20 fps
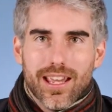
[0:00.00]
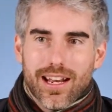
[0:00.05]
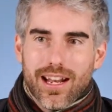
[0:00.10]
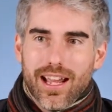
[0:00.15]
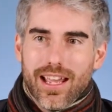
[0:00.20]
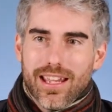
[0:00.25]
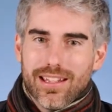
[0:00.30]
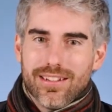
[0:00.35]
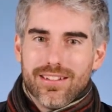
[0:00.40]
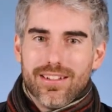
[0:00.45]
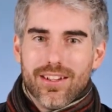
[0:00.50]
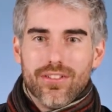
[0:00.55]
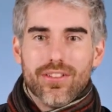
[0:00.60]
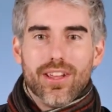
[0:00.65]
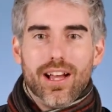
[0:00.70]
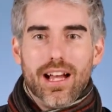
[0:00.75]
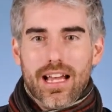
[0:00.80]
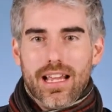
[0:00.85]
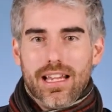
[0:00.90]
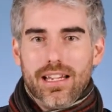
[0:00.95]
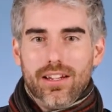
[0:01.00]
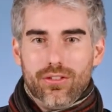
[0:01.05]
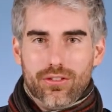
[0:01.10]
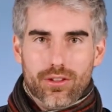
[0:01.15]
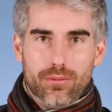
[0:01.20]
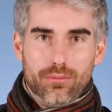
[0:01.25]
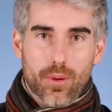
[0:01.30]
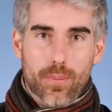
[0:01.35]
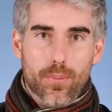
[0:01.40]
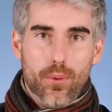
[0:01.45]
and I had designed
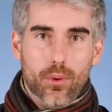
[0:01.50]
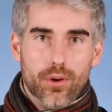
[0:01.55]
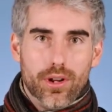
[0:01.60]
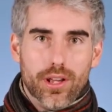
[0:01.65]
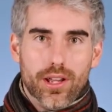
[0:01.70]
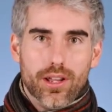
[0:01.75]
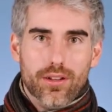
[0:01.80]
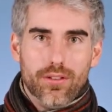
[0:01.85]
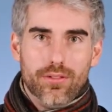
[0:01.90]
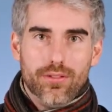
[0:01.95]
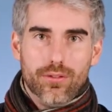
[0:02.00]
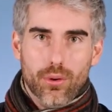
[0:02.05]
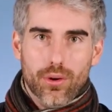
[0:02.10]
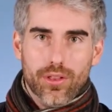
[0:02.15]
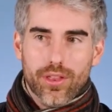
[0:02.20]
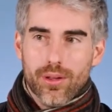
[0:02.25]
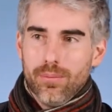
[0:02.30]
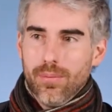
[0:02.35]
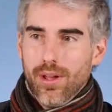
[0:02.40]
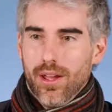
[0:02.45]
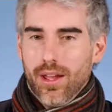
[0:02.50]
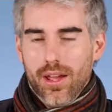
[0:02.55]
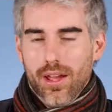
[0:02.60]
some reporting for them.